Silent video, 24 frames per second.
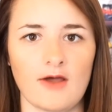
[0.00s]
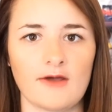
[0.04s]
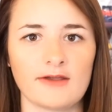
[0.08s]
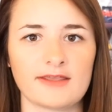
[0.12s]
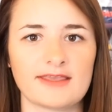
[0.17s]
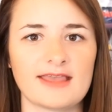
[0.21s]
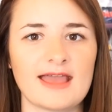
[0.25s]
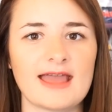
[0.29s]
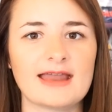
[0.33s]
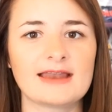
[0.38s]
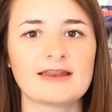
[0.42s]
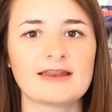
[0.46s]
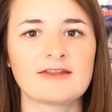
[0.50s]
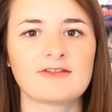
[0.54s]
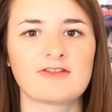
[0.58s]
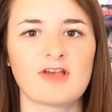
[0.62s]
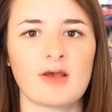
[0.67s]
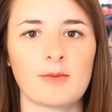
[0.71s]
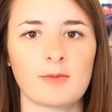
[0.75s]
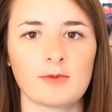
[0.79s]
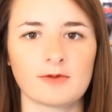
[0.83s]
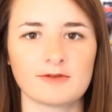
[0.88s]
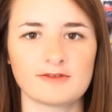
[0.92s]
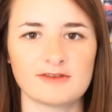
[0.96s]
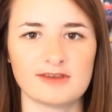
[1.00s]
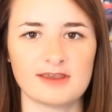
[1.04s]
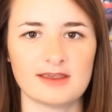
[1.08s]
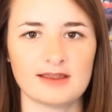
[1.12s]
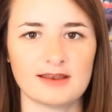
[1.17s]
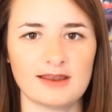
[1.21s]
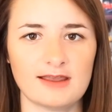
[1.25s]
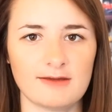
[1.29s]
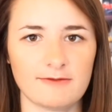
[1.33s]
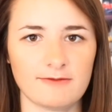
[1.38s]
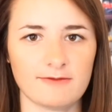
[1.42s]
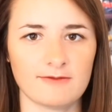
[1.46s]
Again a double D
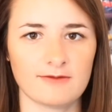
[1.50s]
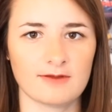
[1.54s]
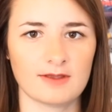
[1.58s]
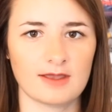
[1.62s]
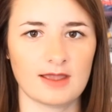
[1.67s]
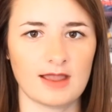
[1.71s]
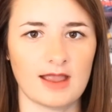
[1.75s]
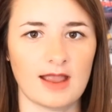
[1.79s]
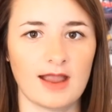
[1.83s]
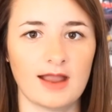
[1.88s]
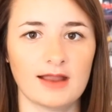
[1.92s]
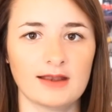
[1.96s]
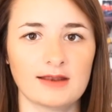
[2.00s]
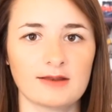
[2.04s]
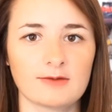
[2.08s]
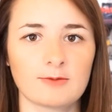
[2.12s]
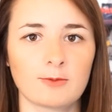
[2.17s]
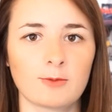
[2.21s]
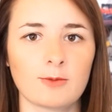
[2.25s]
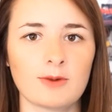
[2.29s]
N F, and it